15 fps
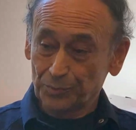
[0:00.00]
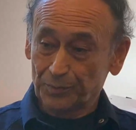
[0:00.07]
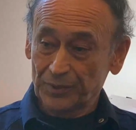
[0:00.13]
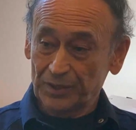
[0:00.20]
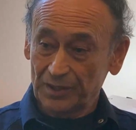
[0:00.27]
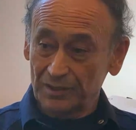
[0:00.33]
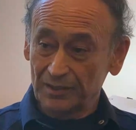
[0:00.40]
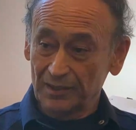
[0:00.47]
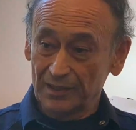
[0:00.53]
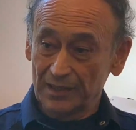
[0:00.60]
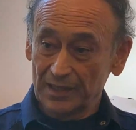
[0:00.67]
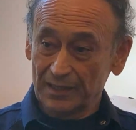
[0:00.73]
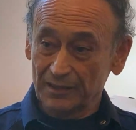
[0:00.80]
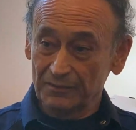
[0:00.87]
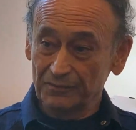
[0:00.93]
Kanwal played
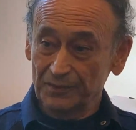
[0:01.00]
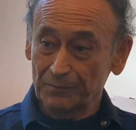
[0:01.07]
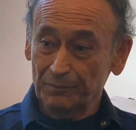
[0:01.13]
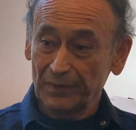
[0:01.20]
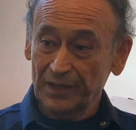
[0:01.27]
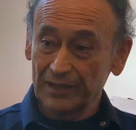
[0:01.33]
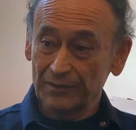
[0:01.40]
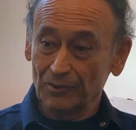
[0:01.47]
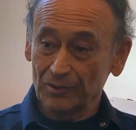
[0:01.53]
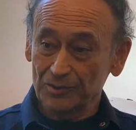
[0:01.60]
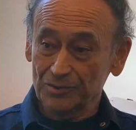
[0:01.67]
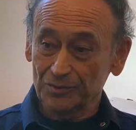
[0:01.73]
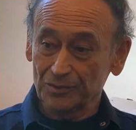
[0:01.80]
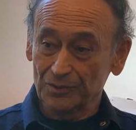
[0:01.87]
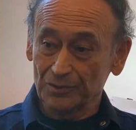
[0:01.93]
also a role in